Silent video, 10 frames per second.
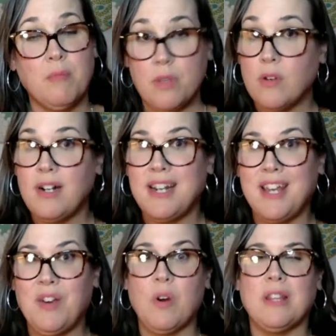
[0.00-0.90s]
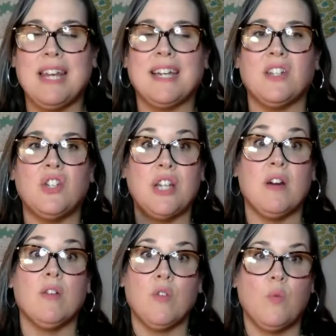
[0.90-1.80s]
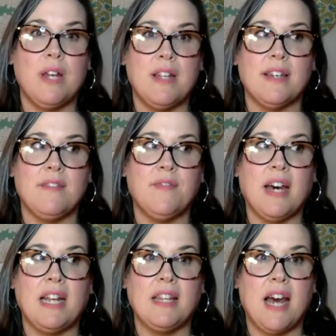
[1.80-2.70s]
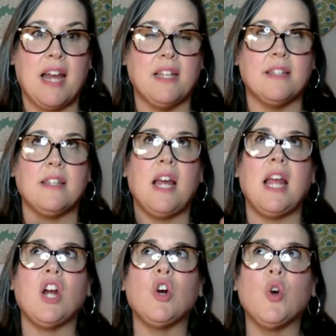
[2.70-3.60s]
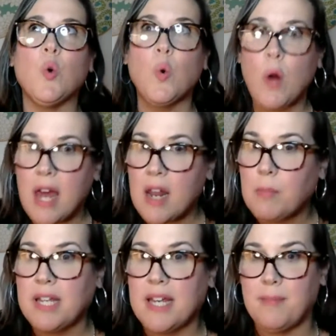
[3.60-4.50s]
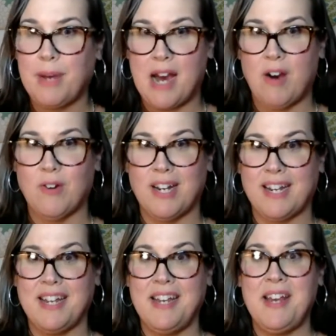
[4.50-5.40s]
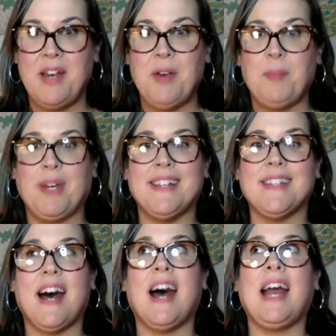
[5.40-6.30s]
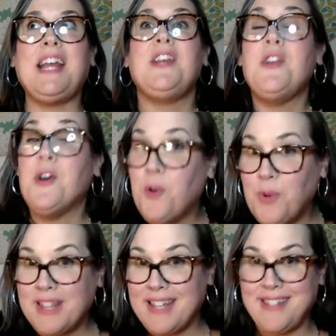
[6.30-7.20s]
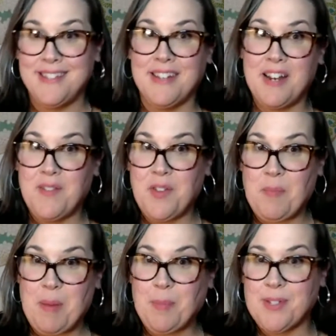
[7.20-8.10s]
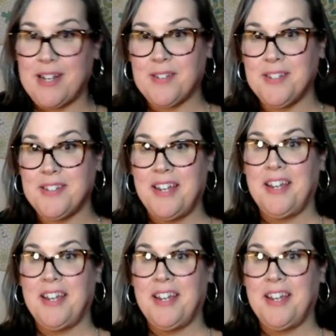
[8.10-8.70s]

community where they can share their wins. I find that is incredibly empowering because I know what the inside of other people's houses